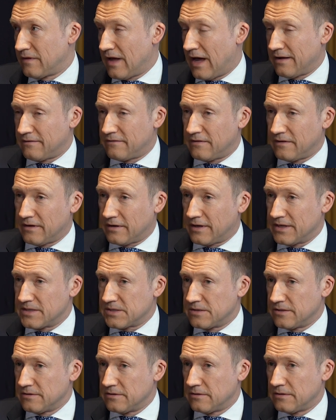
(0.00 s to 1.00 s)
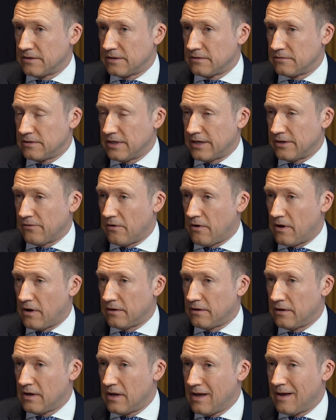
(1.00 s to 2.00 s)
that, uh, I guess, a little later
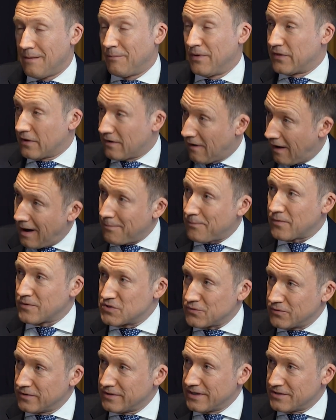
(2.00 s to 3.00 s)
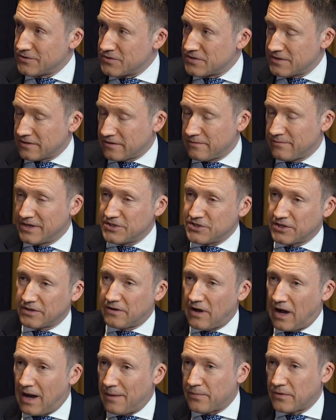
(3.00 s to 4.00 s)
on. But the copper is really interesting. You mentioned
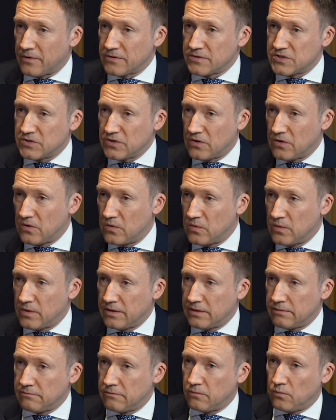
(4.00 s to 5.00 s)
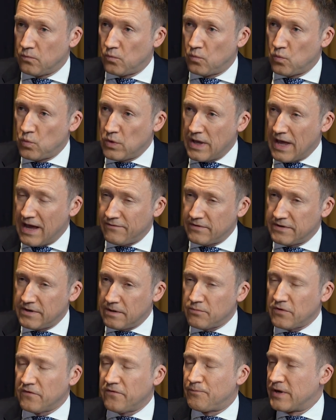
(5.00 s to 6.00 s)
copper. So we have a
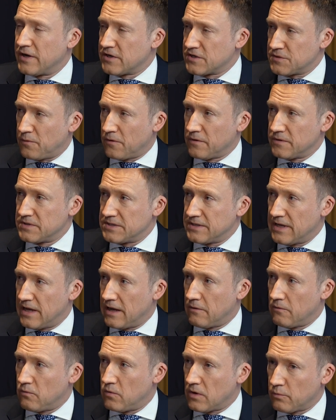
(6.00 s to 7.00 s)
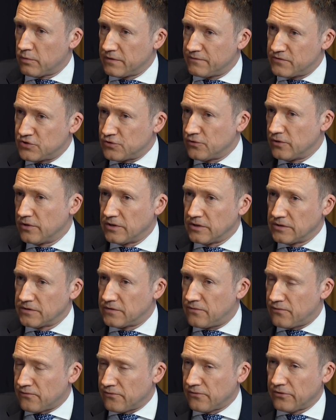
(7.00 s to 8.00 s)
number of pierce points now where we've
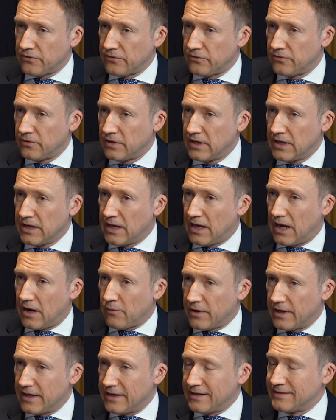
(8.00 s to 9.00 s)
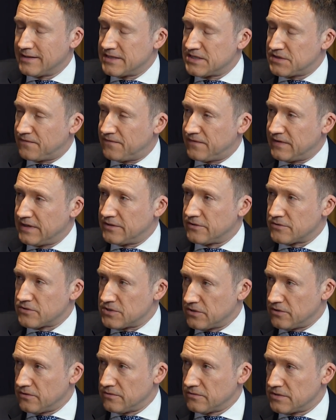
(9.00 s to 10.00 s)
drilled through and we're hitting these feeder
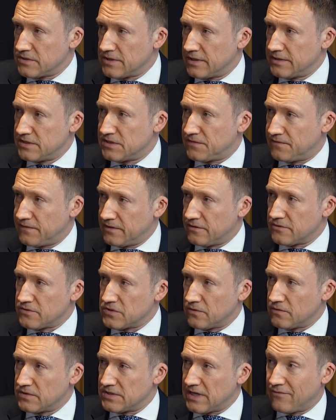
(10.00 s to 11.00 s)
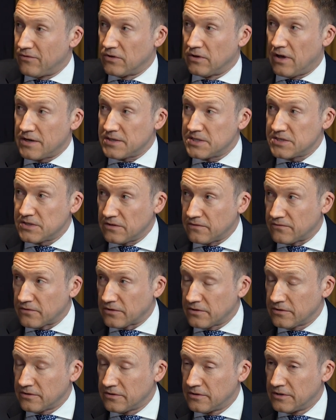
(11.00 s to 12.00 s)
zones. And these feeder zones have a lot of
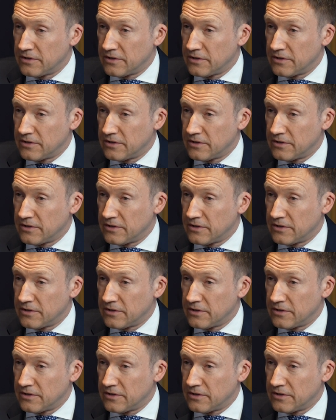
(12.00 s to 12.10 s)
silver,